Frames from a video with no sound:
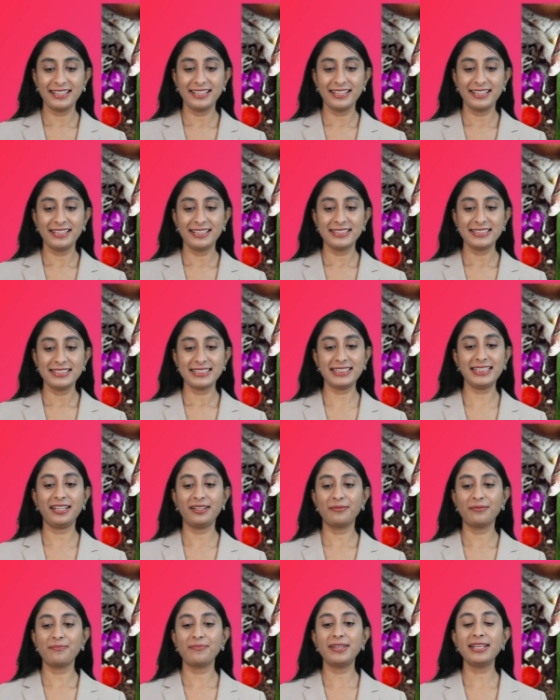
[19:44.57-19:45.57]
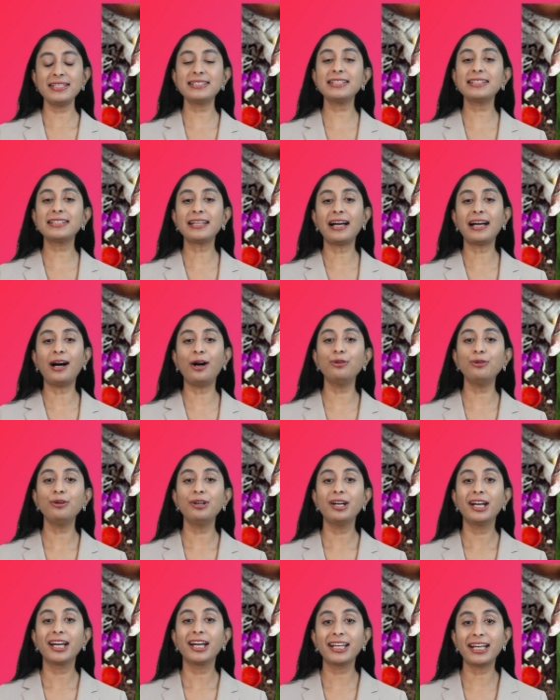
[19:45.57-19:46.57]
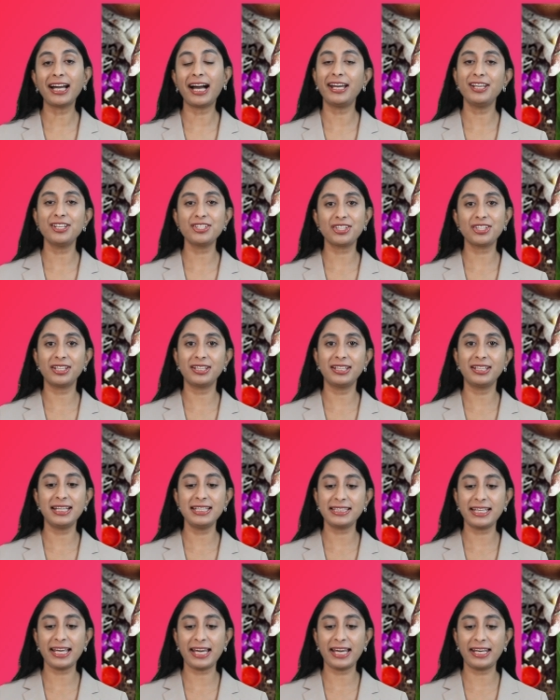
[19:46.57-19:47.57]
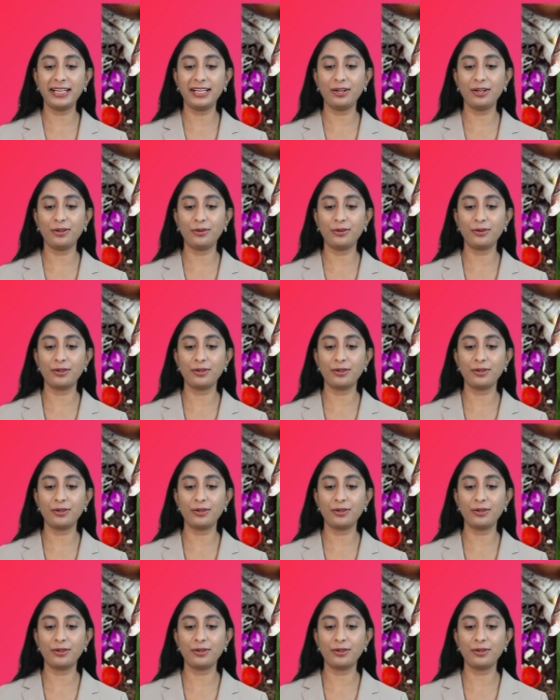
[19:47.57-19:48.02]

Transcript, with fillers: See, this is how Gaya Shraddha is carried out.